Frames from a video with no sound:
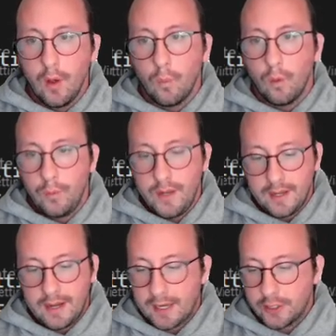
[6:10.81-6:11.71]
What we
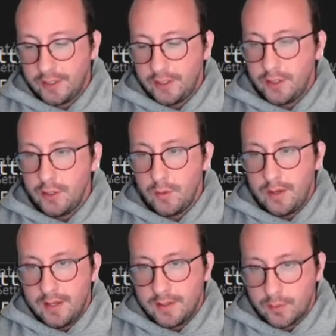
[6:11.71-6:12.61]
can actually do
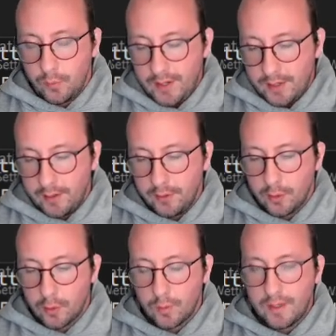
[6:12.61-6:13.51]
is we can
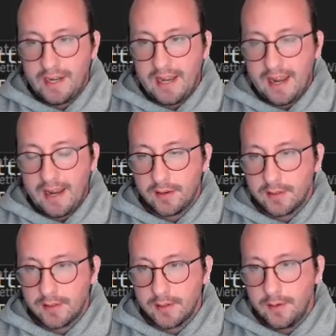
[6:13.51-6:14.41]
create,